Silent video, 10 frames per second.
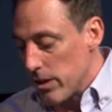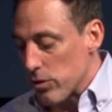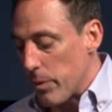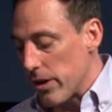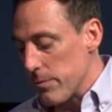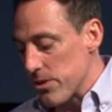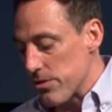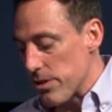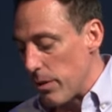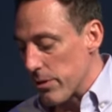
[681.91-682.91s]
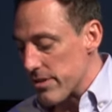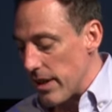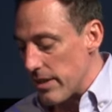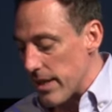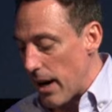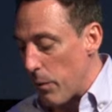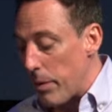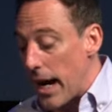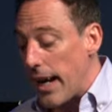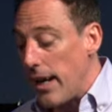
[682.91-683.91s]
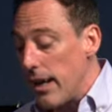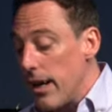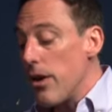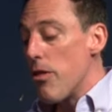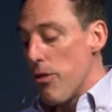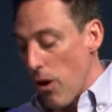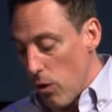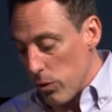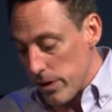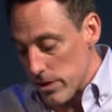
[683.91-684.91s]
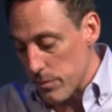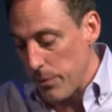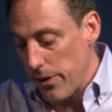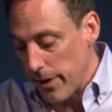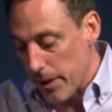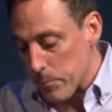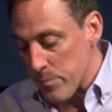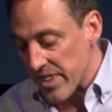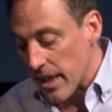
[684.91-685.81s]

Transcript: So Barnabas and Saul were sent out by the Holy Spirit.